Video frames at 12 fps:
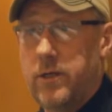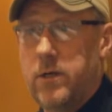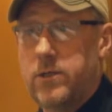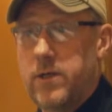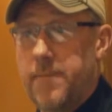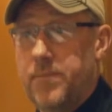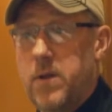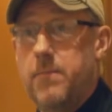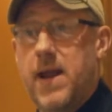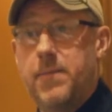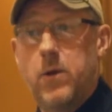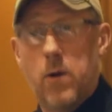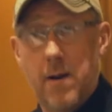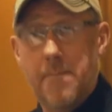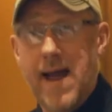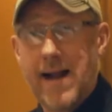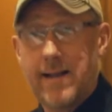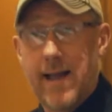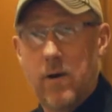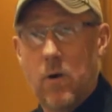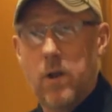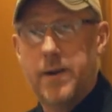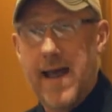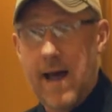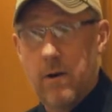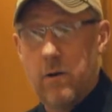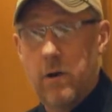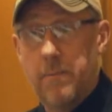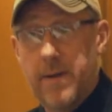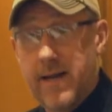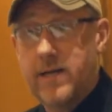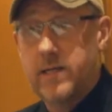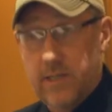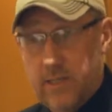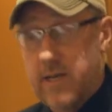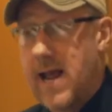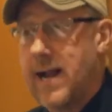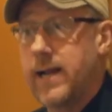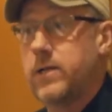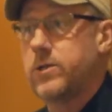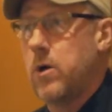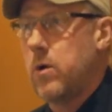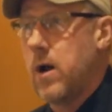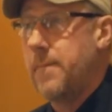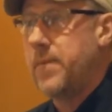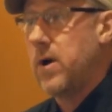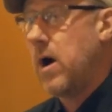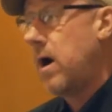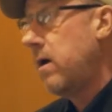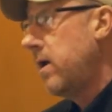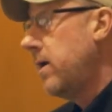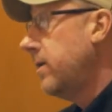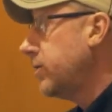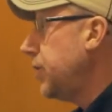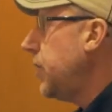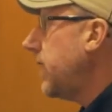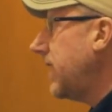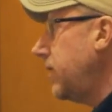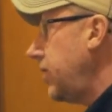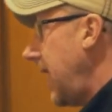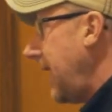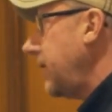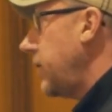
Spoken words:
or something, maybe you want to back that oil down a little bit because it's not going to soak up at all. So you can change